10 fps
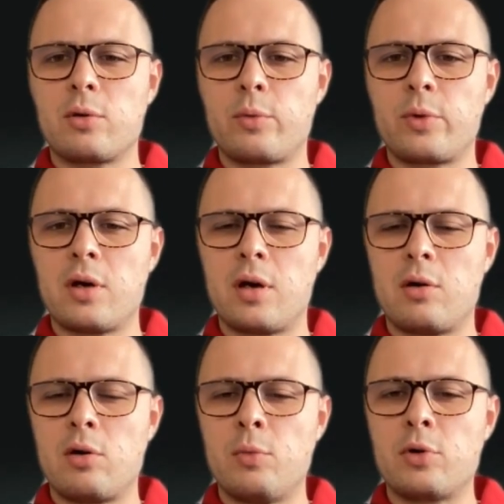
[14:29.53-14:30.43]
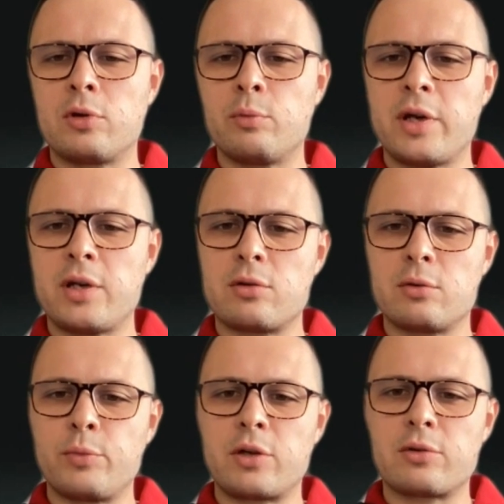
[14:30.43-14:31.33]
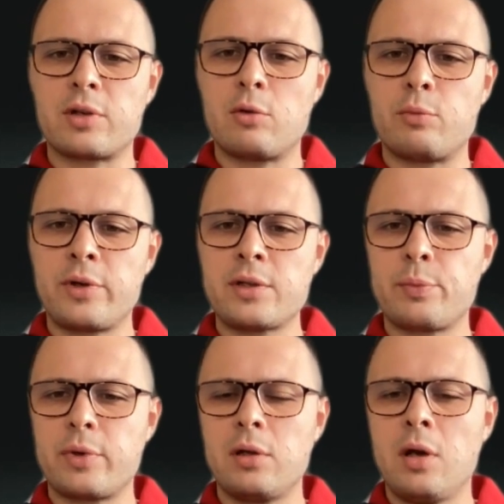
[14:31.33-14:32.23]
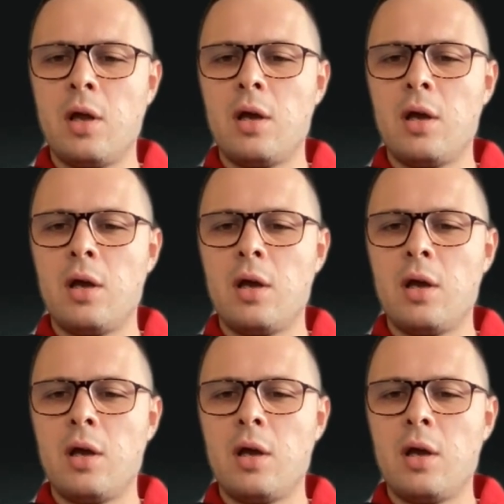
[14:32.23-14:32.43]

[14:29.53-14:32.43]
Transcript: with our model based on micro-DAO principle.